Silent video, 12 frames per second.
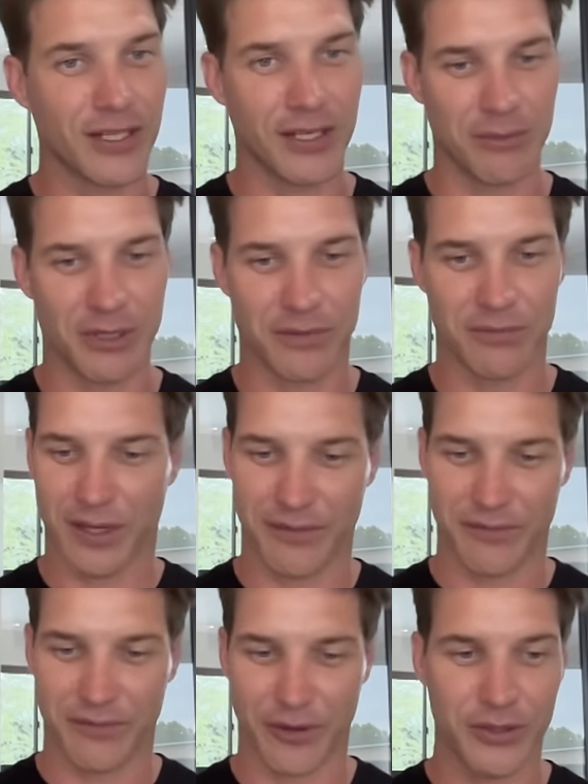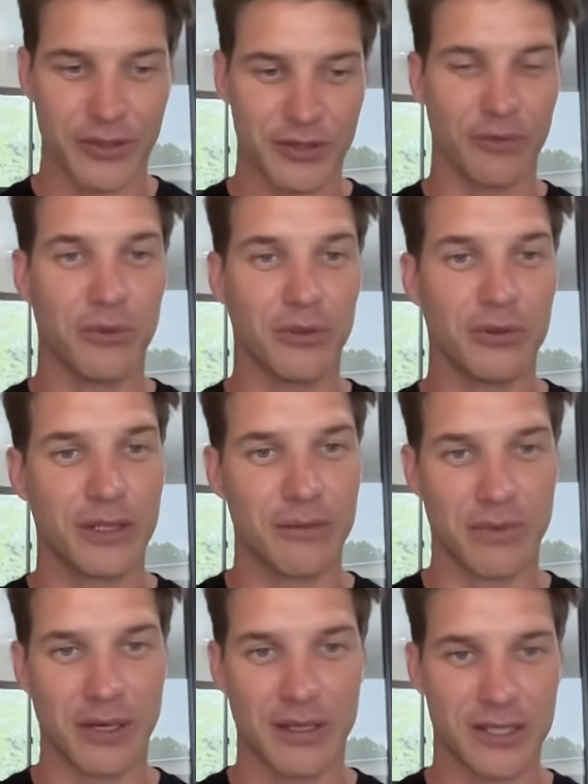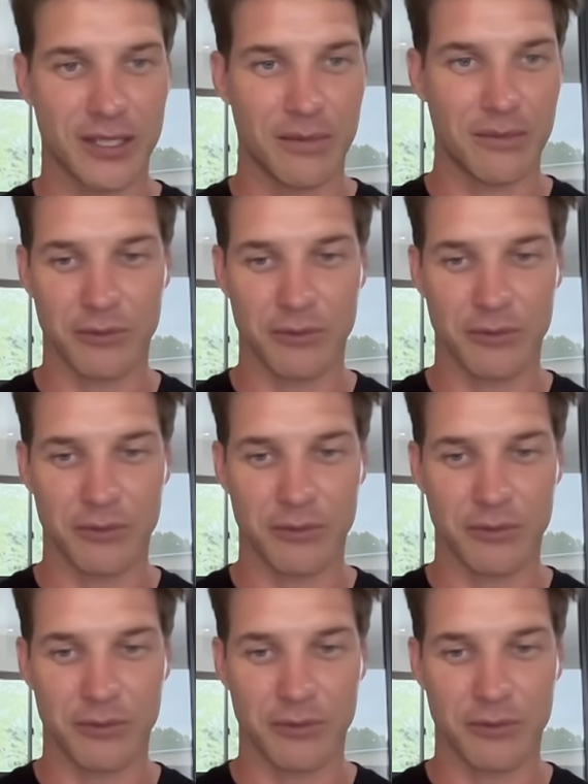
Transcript: and focus on building the best team in the world